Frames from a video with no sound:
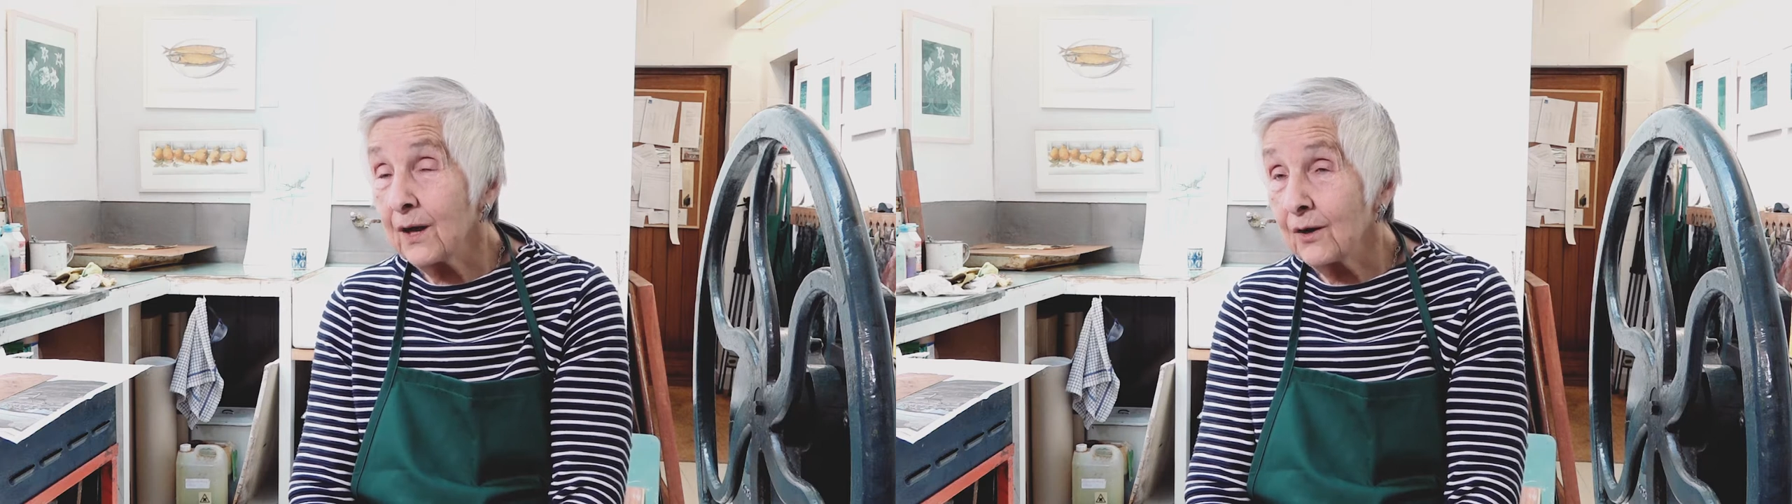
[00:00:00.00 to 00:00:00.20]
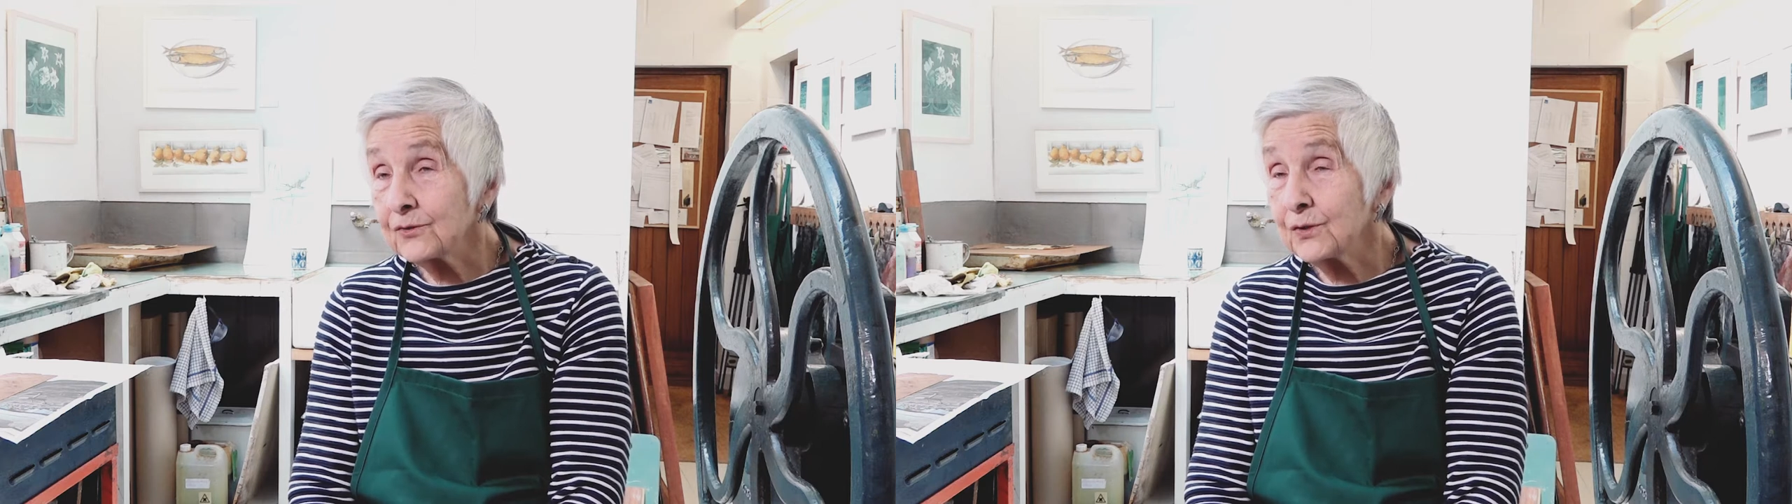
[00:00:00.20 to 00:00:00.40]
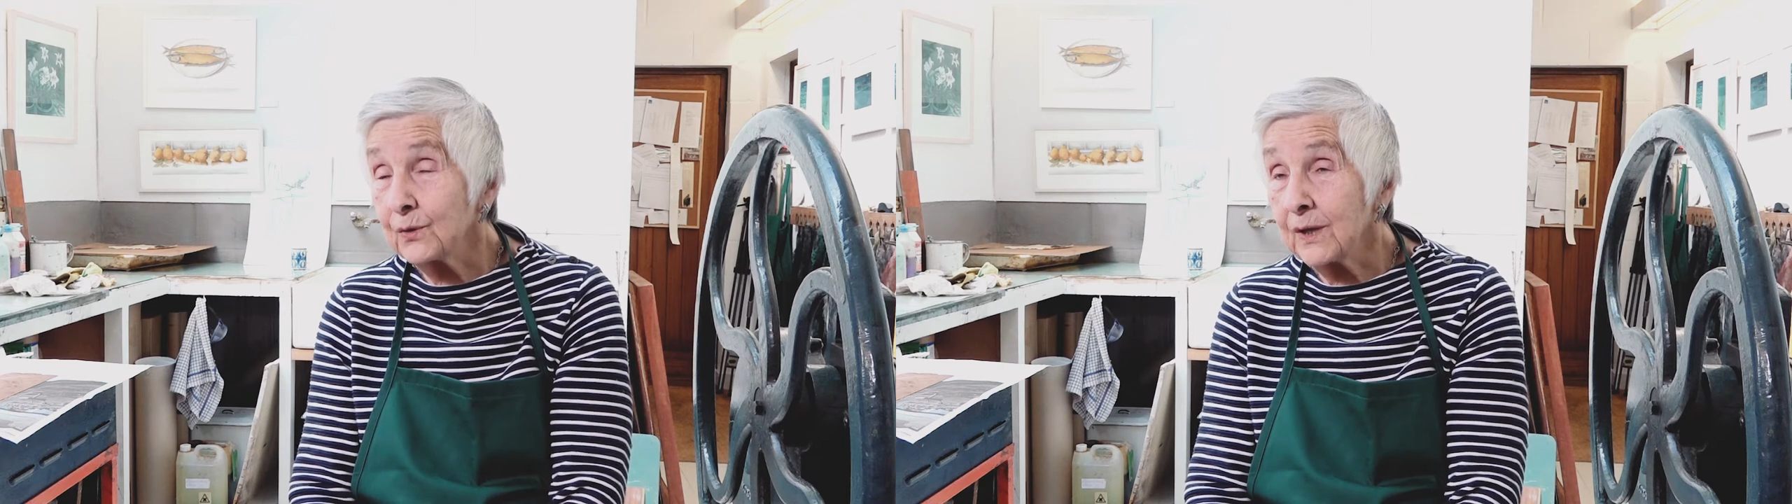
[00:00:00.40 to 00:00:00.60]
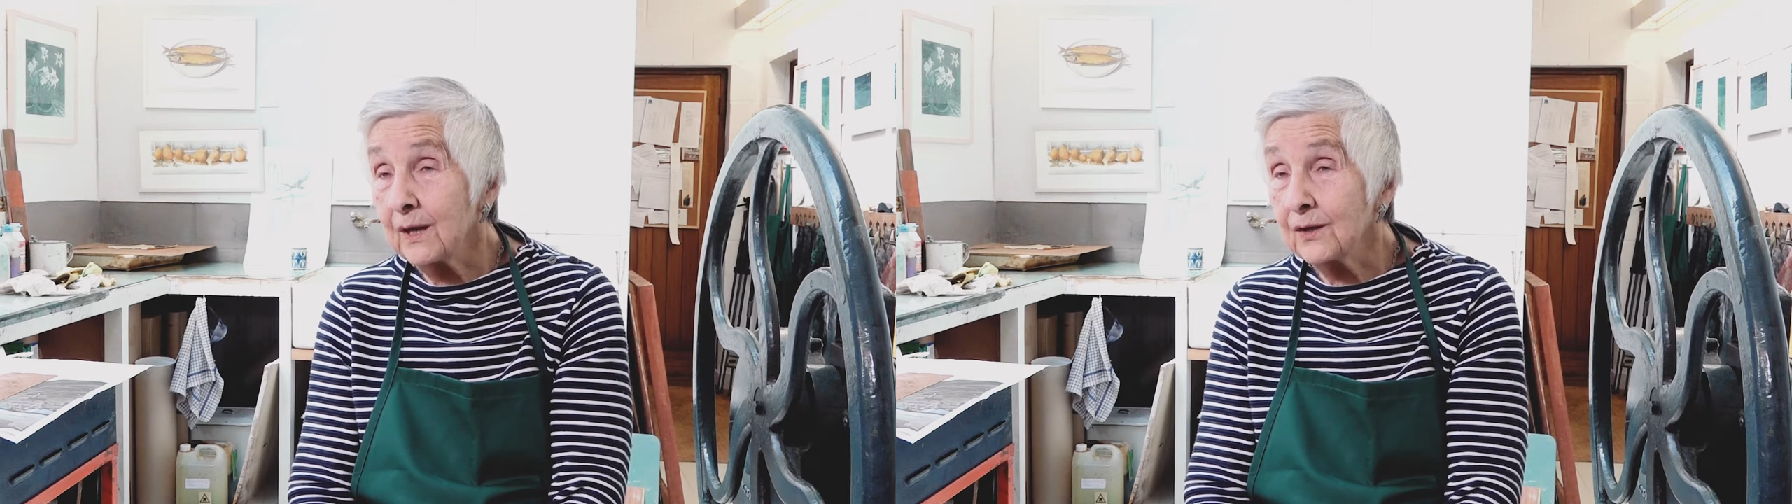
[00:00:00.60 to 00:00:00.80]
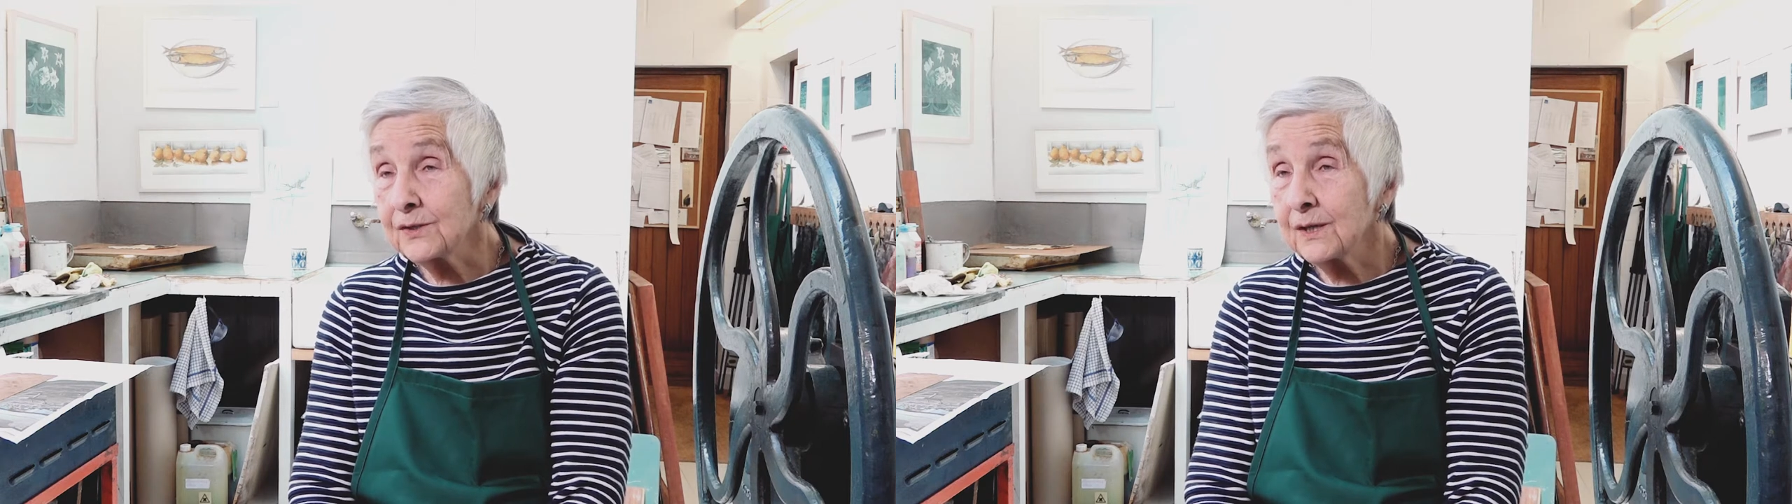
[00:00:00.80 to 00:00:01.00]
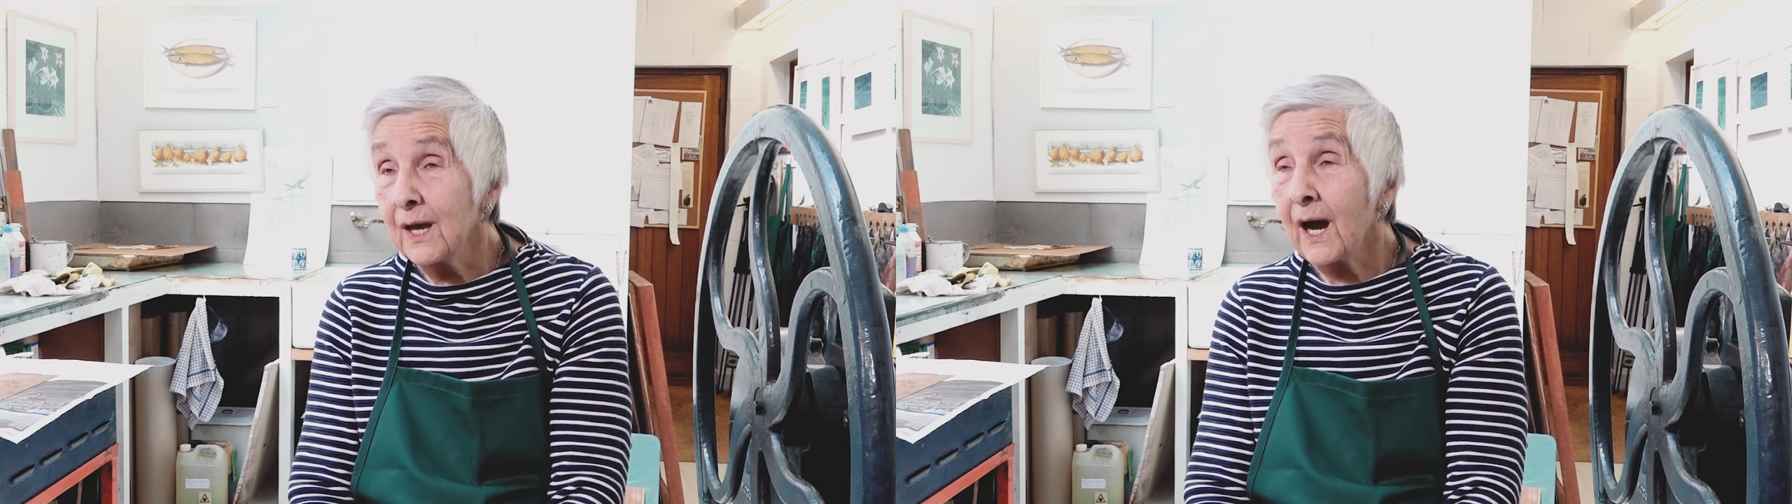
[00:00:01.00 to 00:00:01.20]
last 2 years.